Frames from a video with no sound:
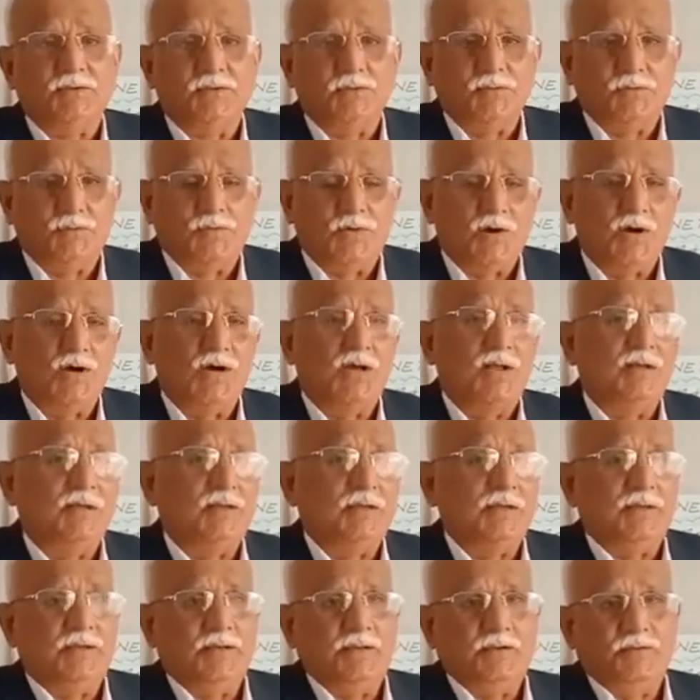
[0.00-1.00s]
to
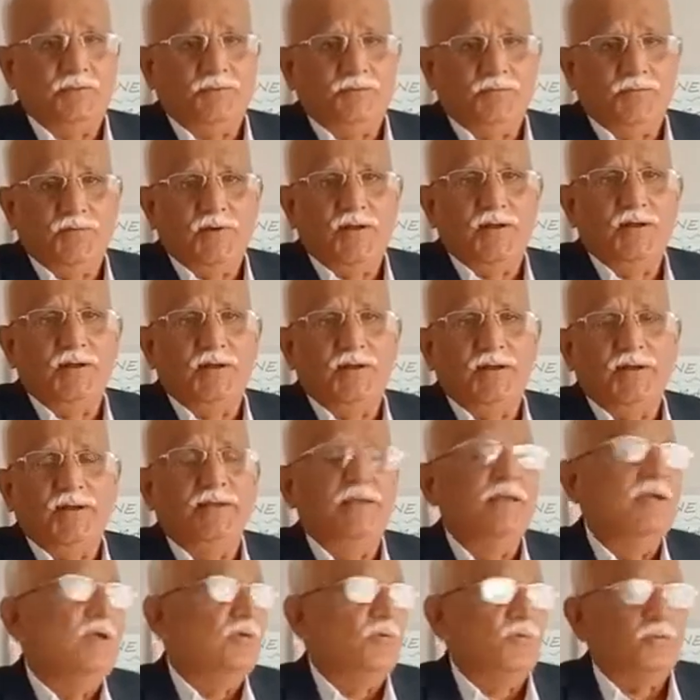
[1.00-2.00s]
algae, fungi,
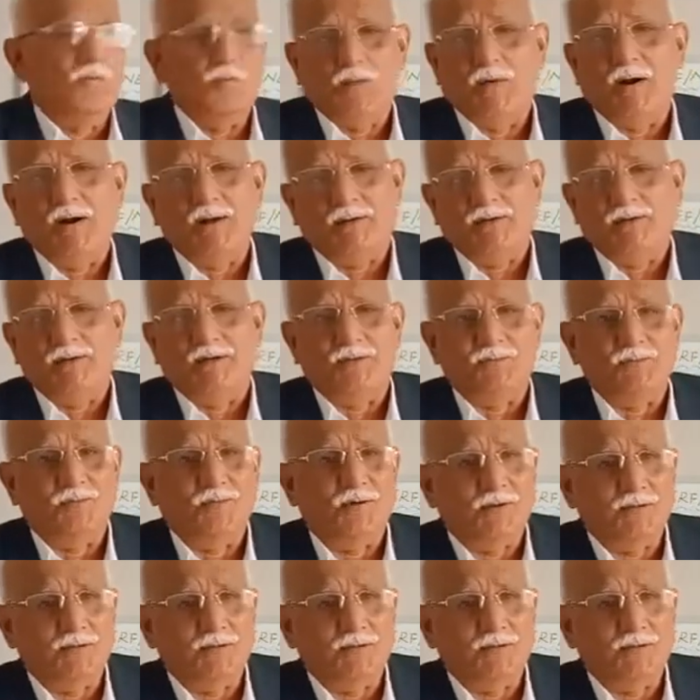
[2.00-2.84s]
whatnot.